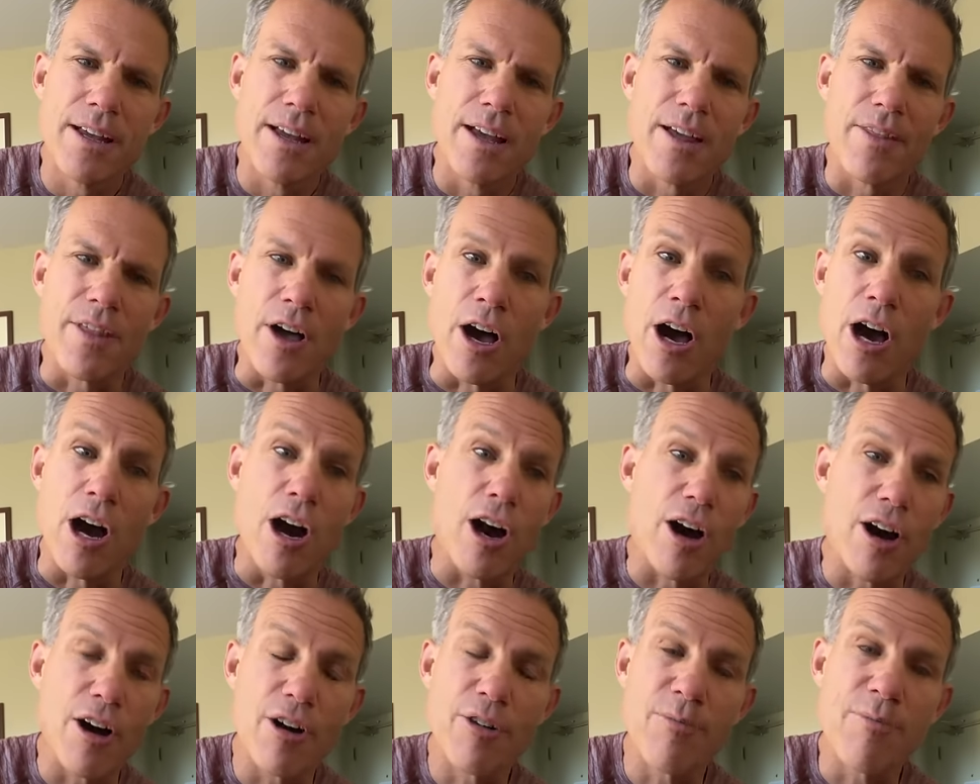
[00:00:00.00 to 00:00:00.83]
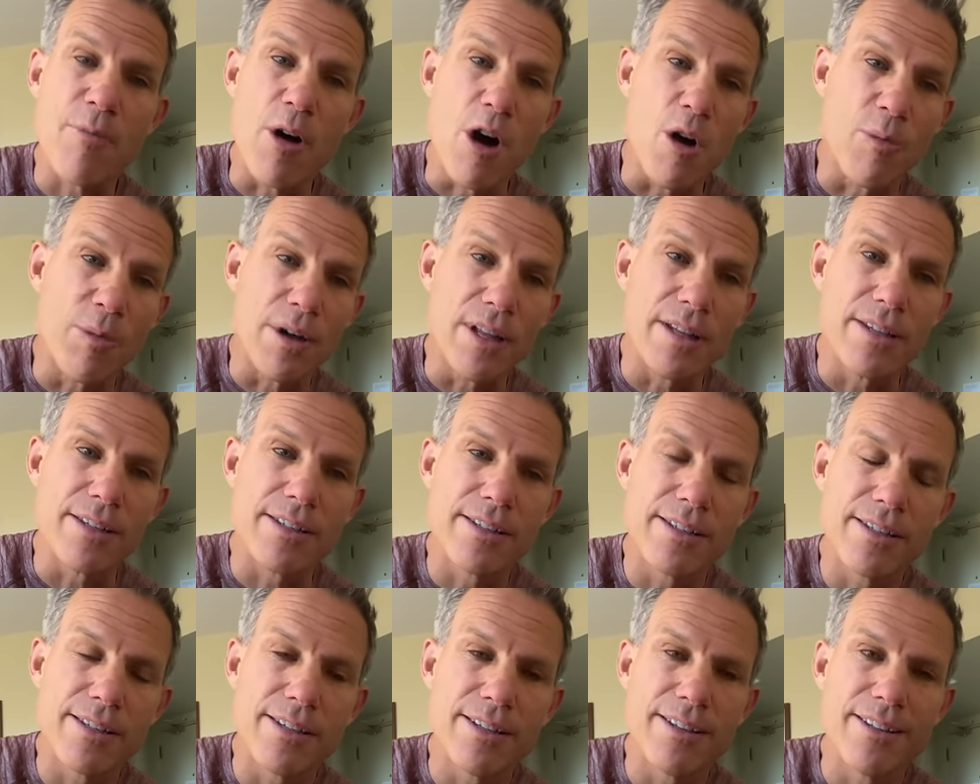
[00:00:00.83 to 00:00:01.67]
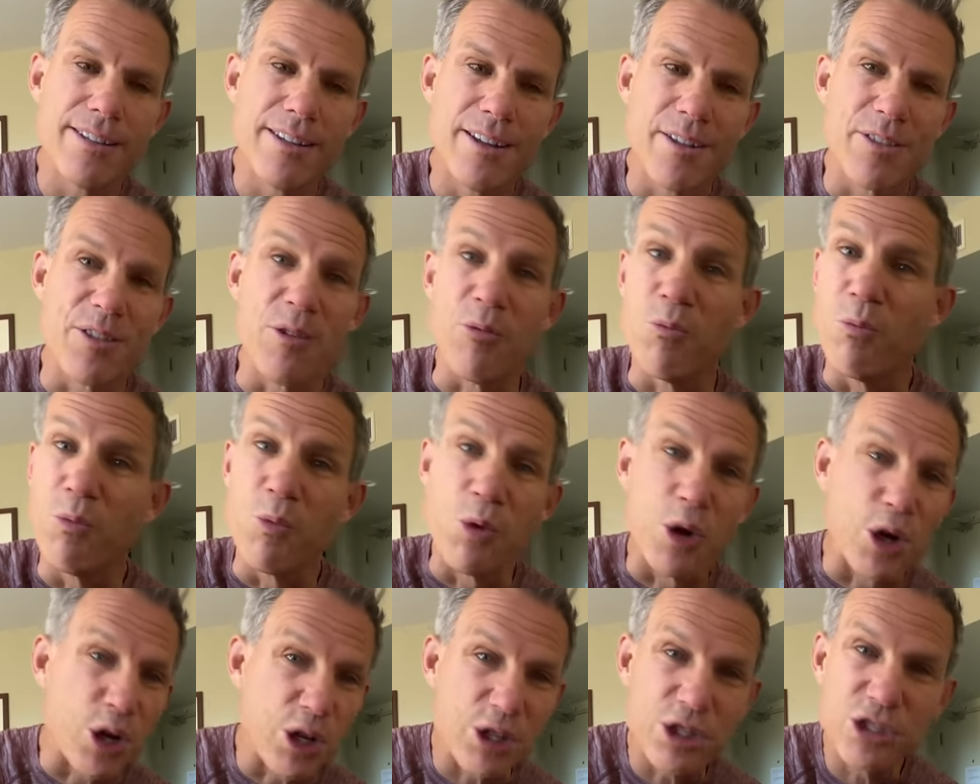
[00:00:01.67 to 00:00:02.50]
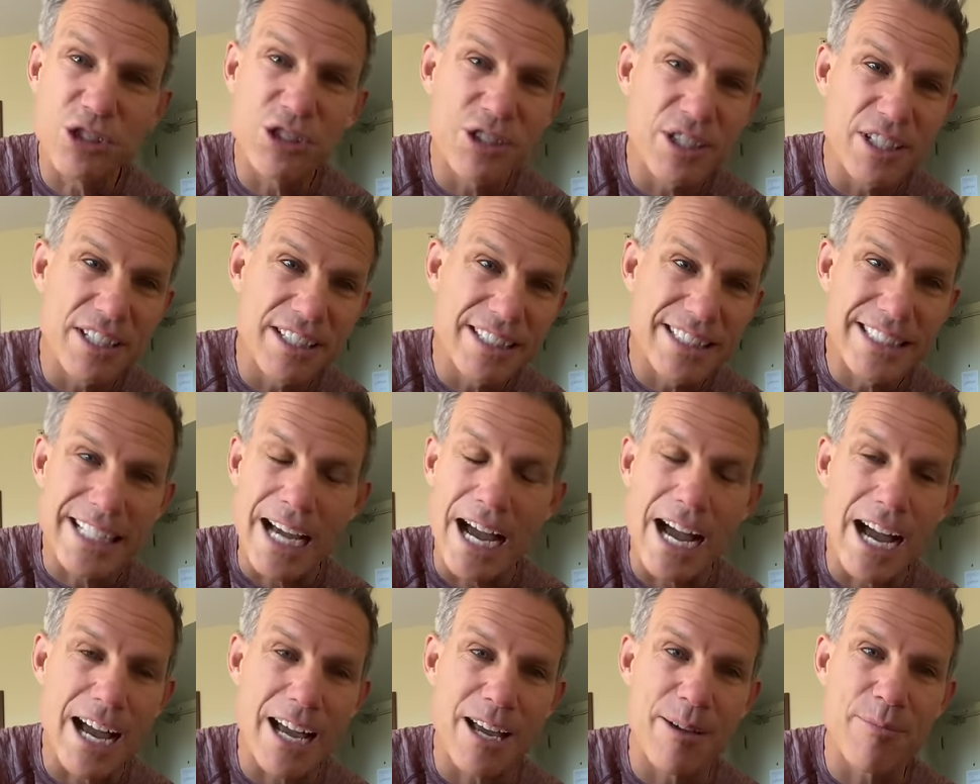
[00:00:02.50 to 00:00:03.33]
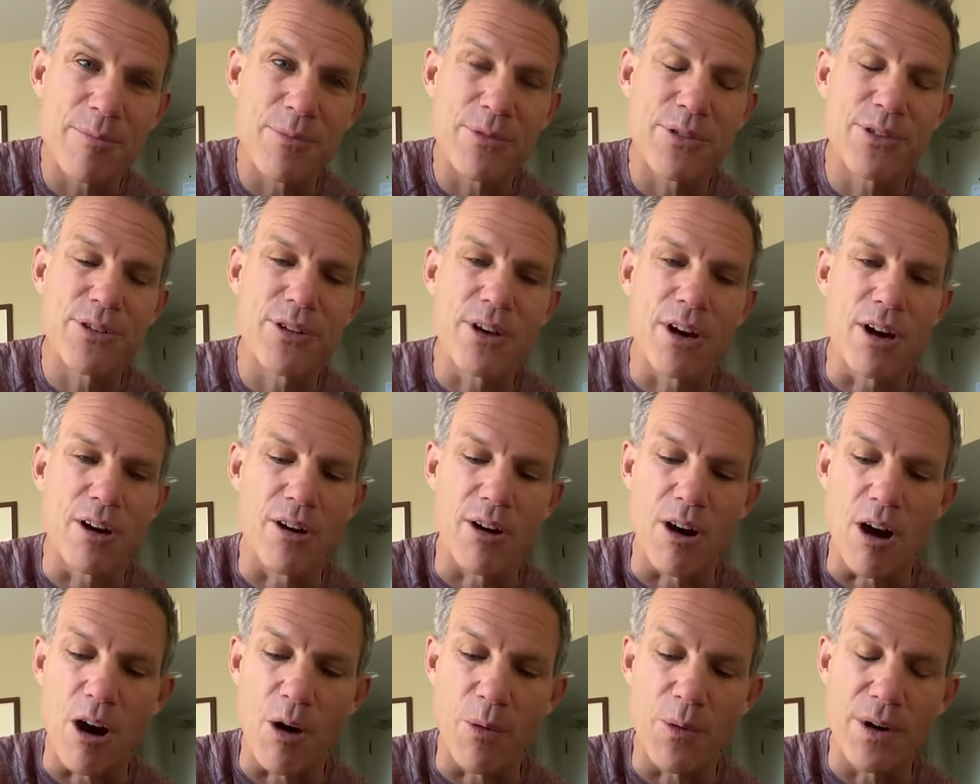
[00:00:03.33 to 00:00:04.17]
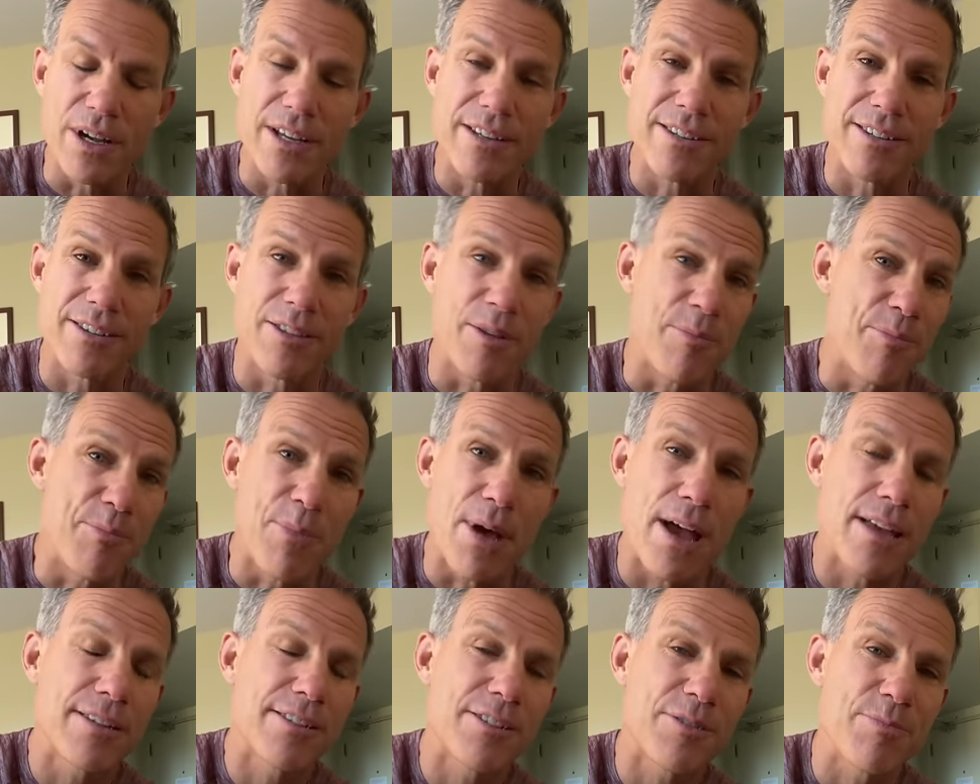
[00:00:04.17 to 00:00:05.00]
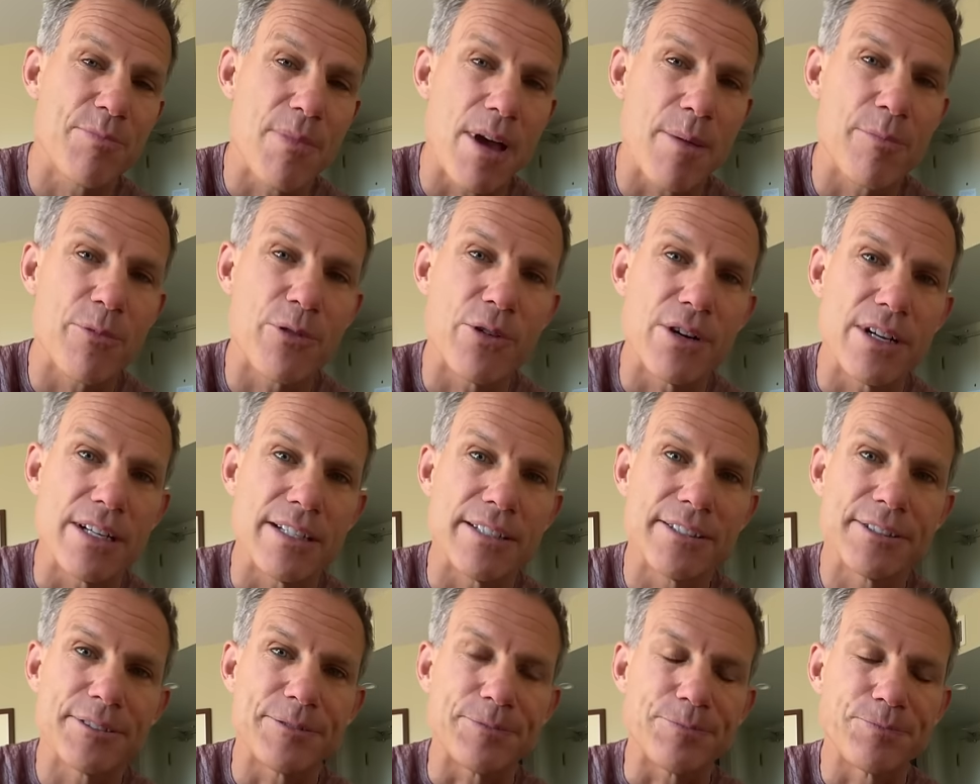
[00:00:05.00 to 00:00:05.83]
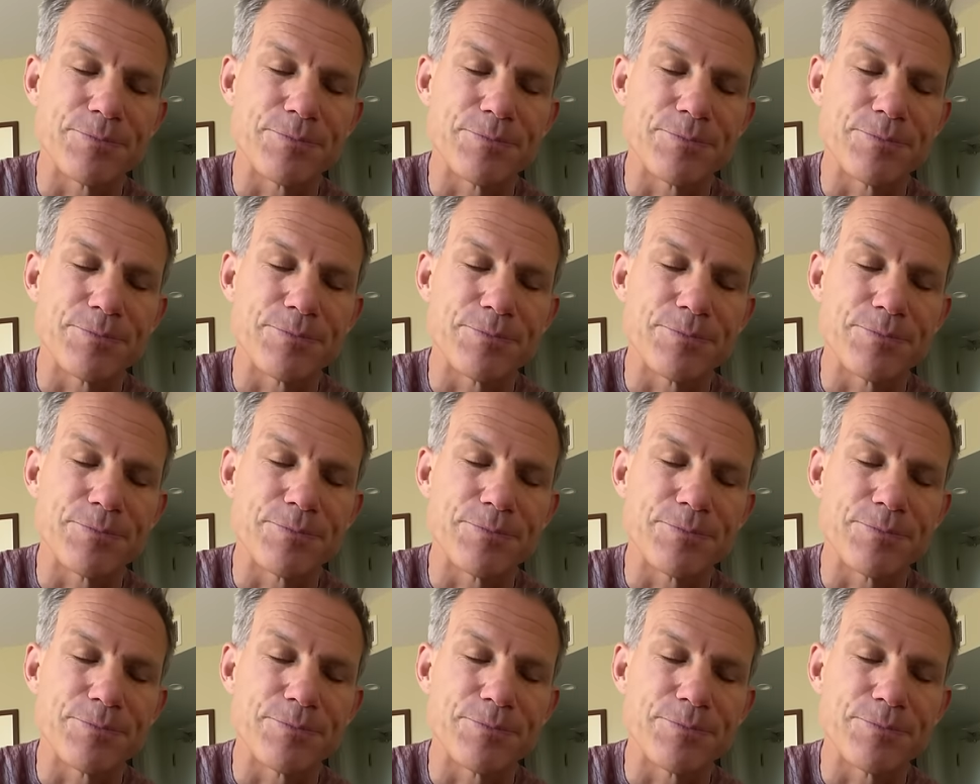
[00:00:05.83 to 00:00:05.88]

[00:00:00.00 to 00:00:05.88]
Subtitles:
the hard moments, the worst times are always the best memories.